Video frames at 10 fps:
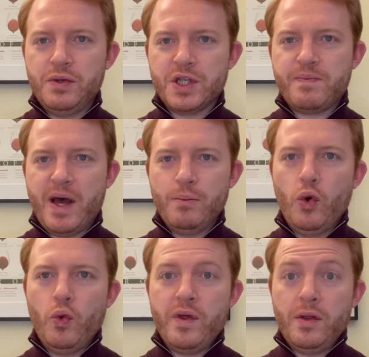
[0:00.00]
you expect
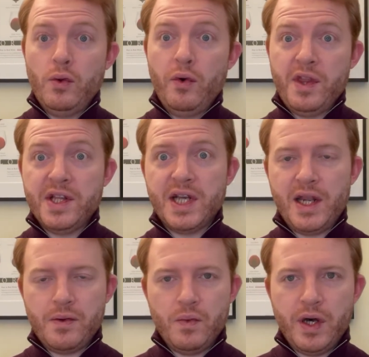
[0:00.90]
more with a northern
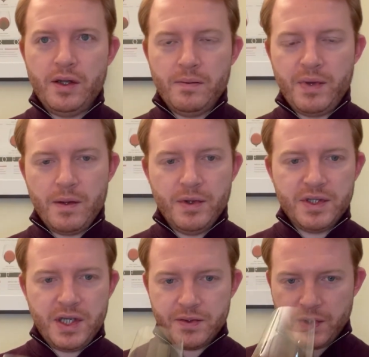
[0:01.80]
Italian wine, a
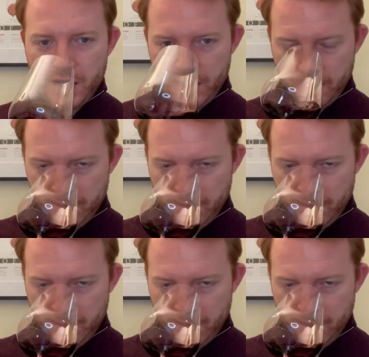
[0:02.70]
Piemontese wine.